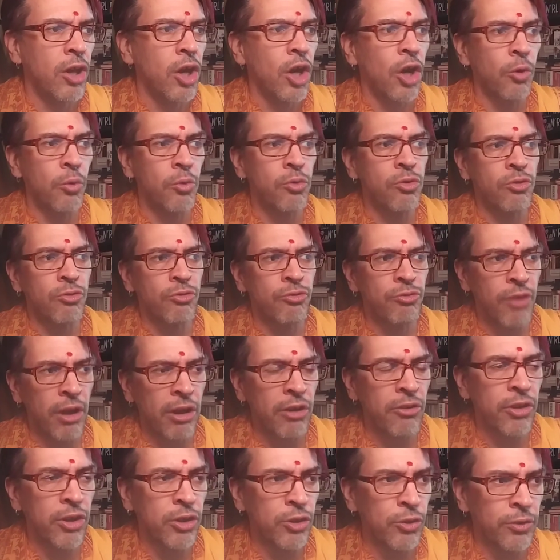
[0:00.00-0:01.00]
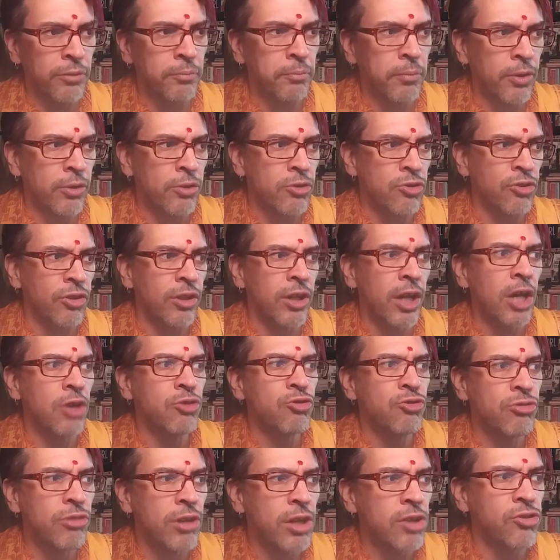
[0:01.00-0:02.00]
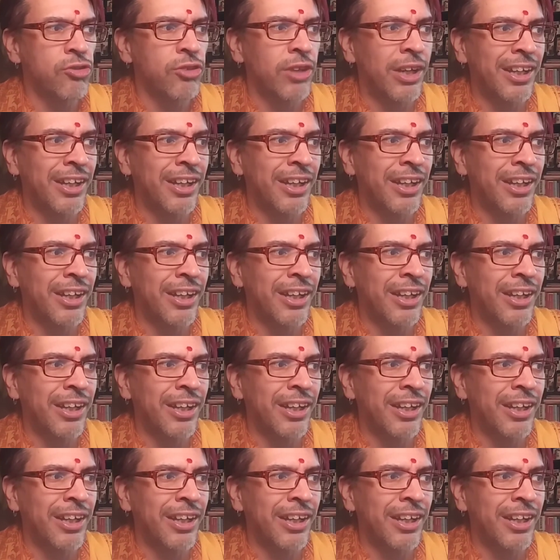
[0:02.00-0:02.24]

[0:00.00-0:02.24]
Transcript: who was a very good person, addressed